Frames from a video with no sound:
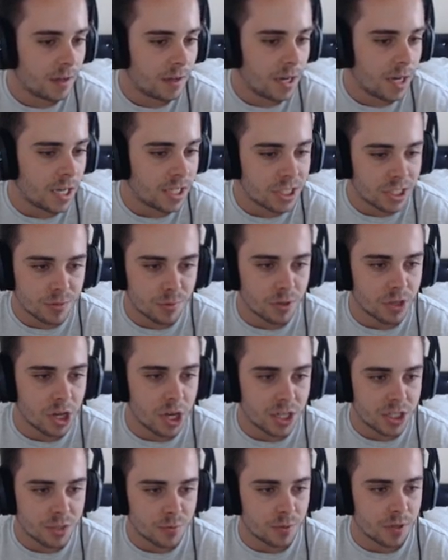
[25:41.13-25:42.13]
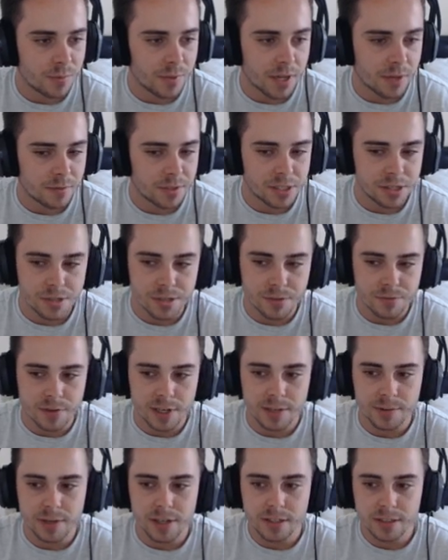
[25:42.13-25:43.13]
I just want to, I just want to be able to use it
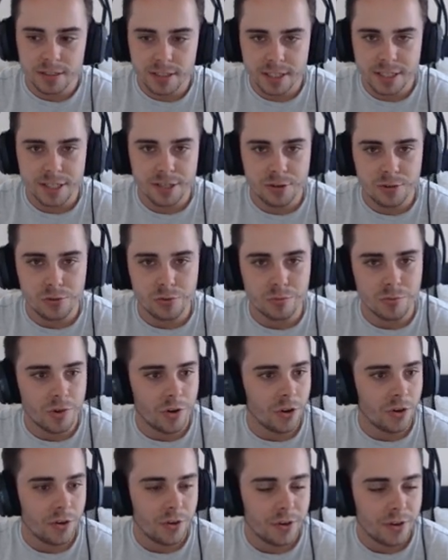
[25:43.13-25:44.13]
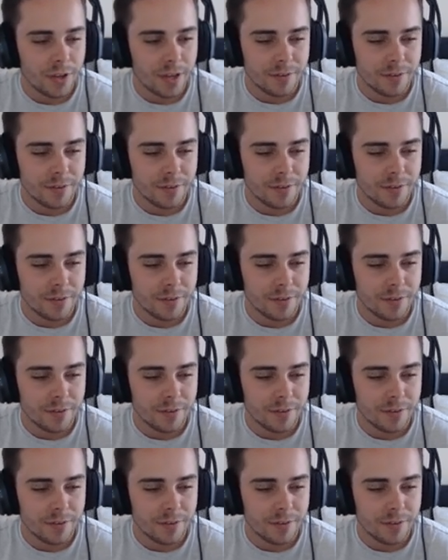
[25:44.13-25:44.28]
really well, it's a cool mon,